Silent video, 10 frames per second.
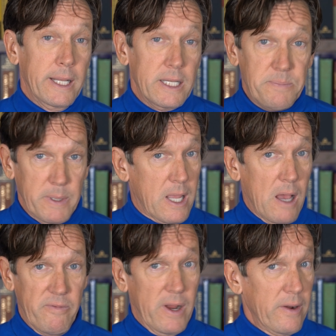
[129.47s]
It has
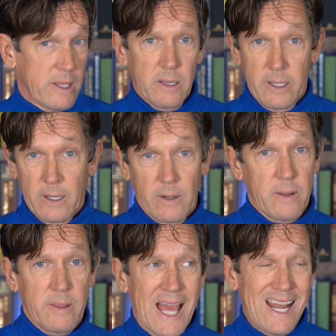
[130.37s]
become very clear
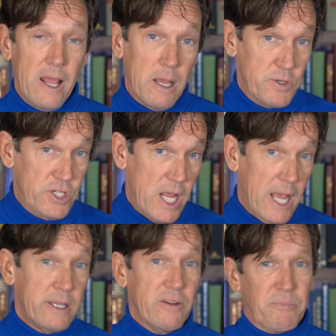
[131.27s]
that an
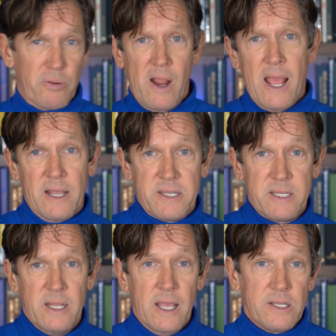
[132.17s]
objective press
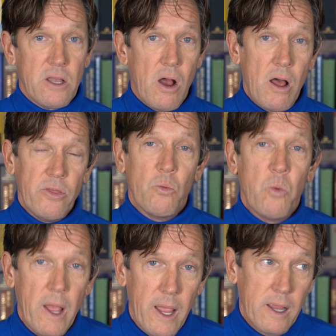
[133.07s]
has gone the
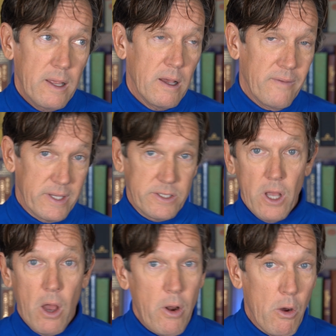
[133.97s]
way of the
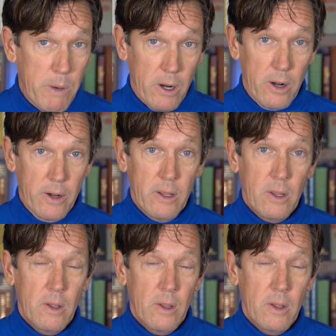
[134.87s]
dodo bird